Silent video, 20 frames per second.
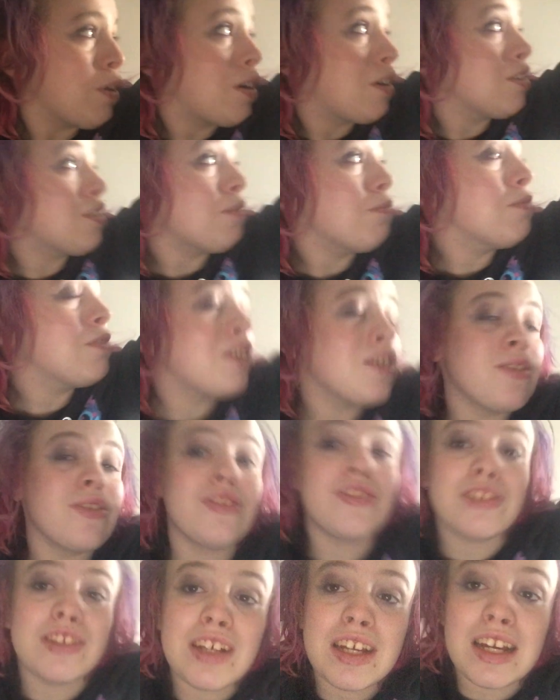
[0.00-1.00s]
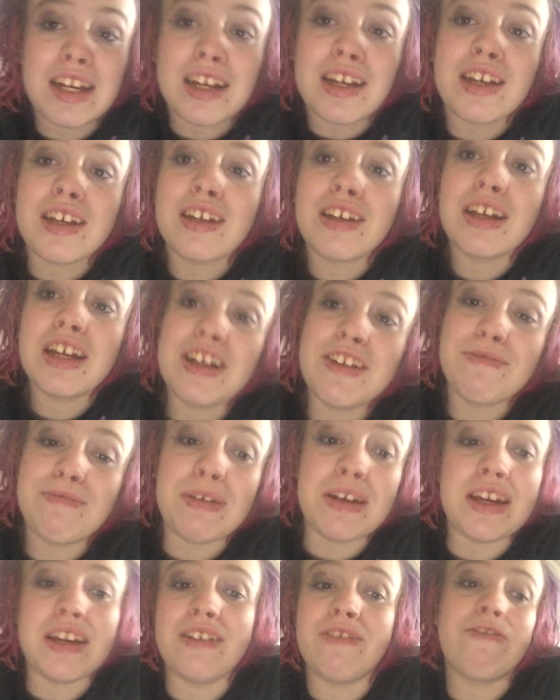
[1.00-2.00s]
because I'm so sick of
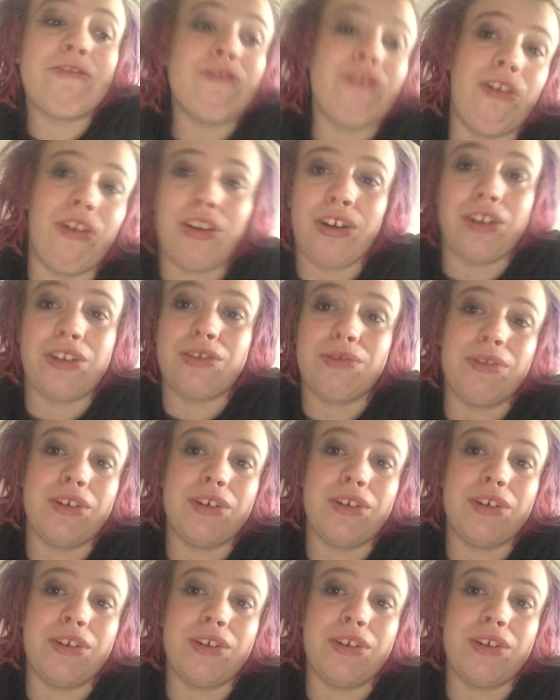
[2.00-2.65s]
being fucked